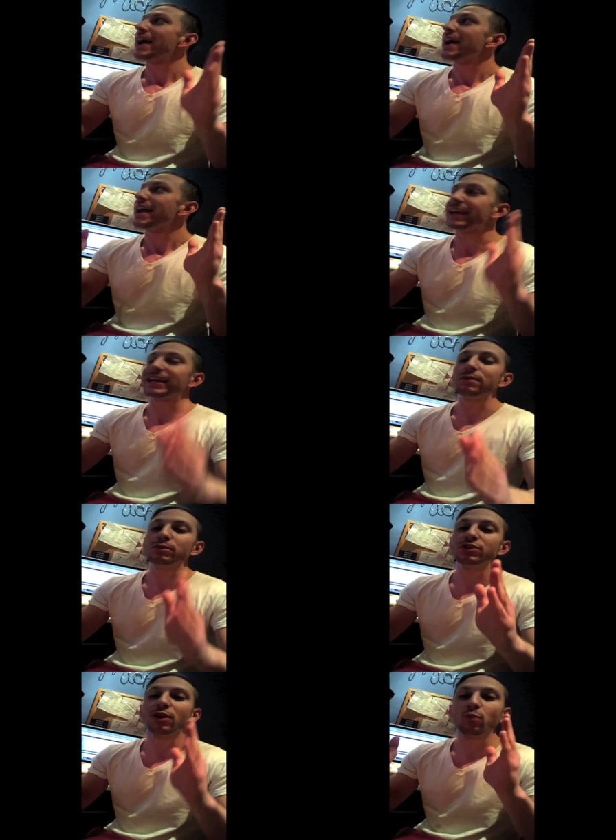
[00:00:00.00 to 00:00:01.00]
Hickey was
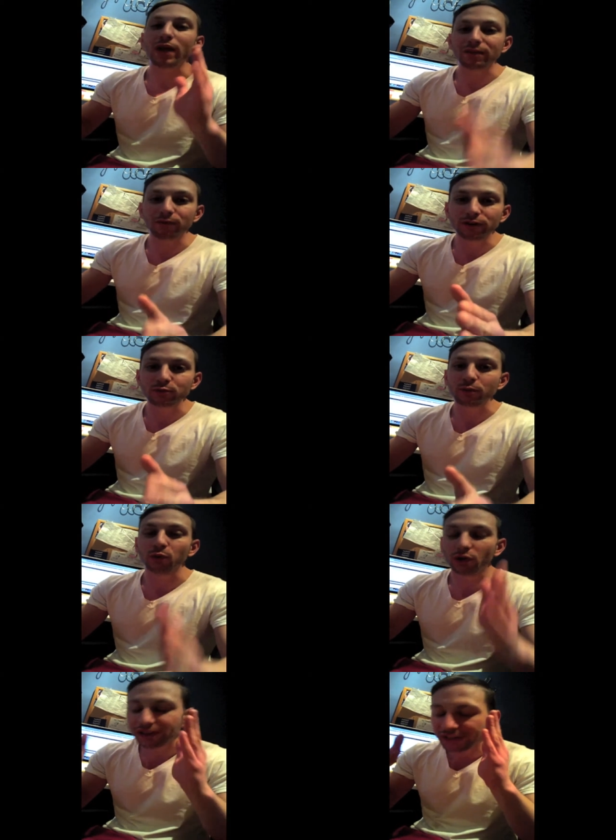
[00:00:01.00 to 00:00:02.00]
on waivers. We were
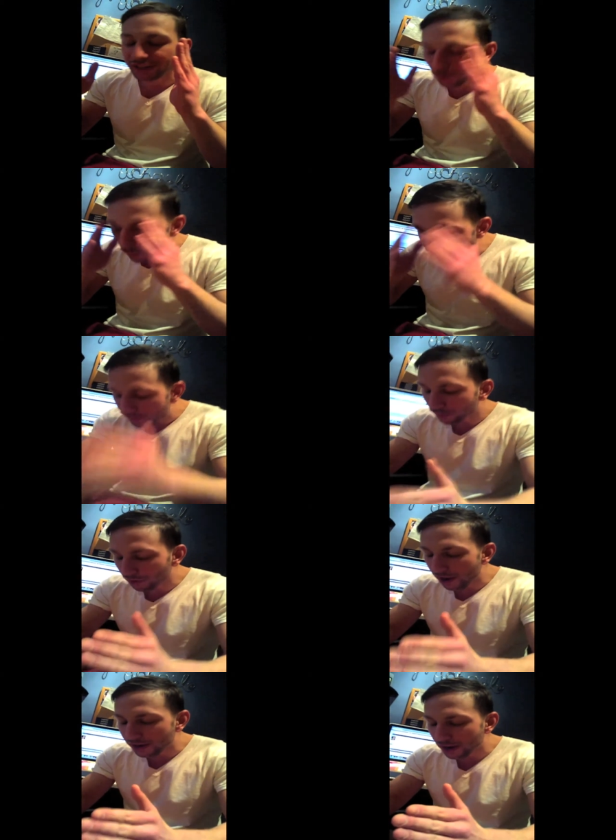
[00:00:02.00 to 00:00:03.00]
looking at the waiver
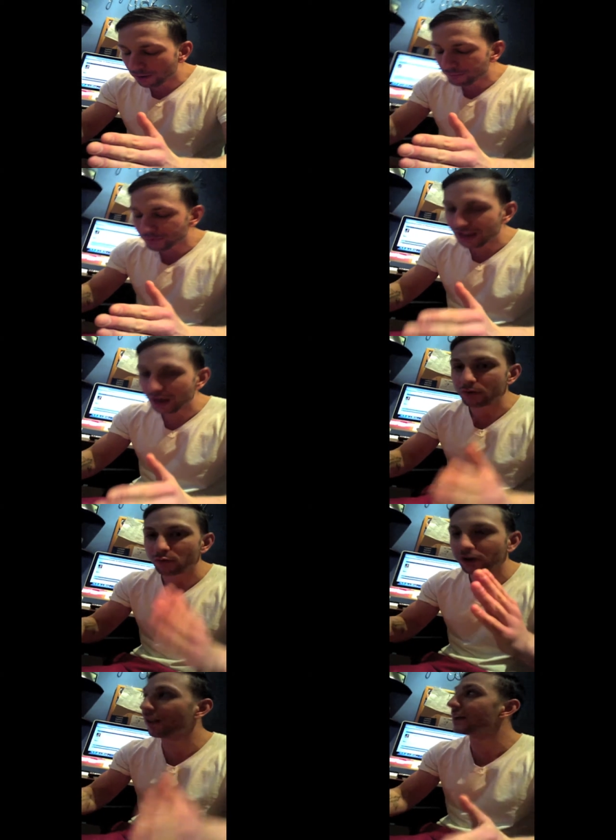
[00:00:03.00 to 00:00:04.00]
lineup, and we
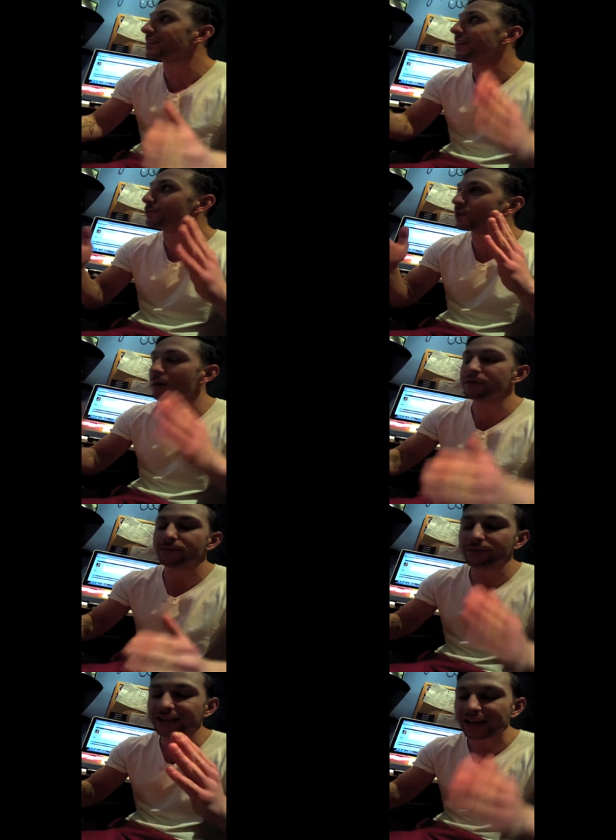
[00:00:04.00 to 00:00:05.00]
realized that he was coming from
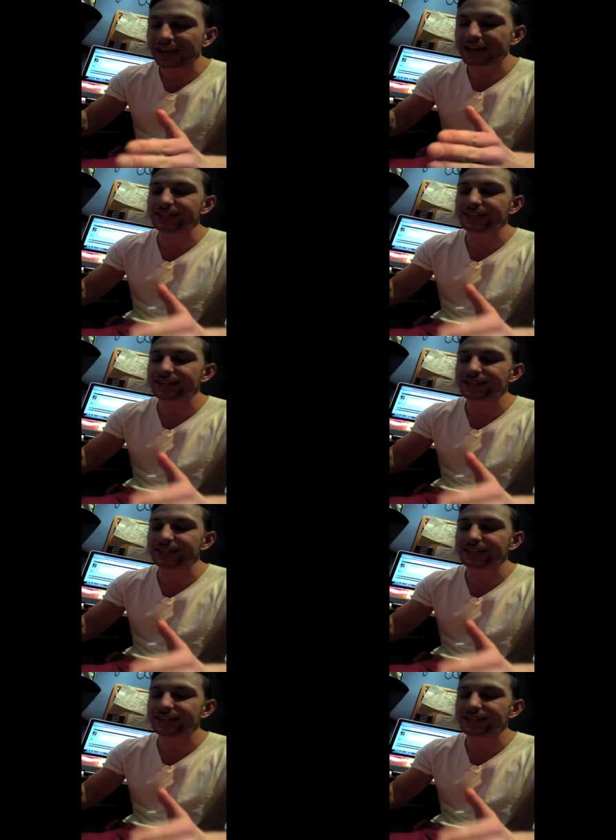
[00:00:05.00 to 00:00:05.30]
the Kings.